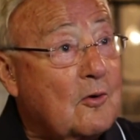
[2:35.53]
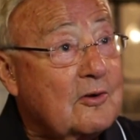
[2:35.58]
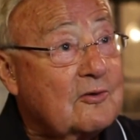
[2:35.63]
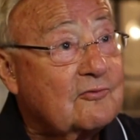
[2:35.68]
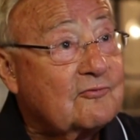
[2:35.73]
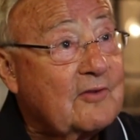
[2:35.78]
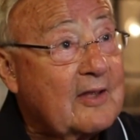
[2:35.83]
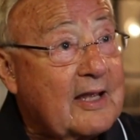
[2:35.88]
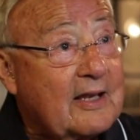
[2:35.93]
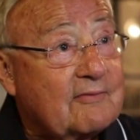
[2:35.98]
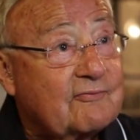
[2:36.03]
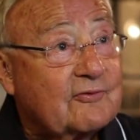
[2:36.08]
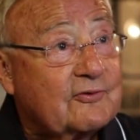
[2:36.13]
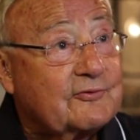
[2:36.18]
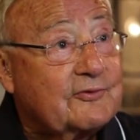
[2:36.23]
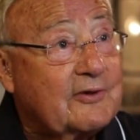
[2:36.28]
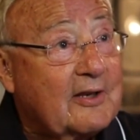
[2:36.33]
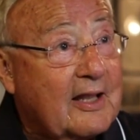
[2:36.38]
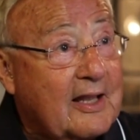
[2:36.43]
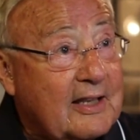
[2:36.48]
is that ever
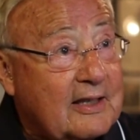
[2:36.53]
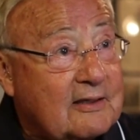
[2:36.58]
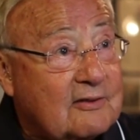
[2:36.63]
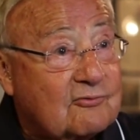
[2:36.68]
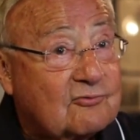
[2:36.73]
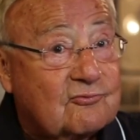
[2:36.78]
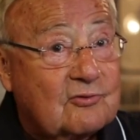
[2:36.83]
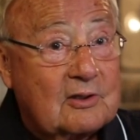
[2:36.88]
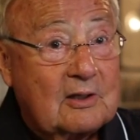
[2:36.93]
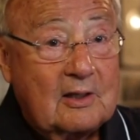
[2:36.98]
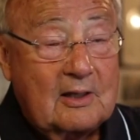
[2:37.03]
nice?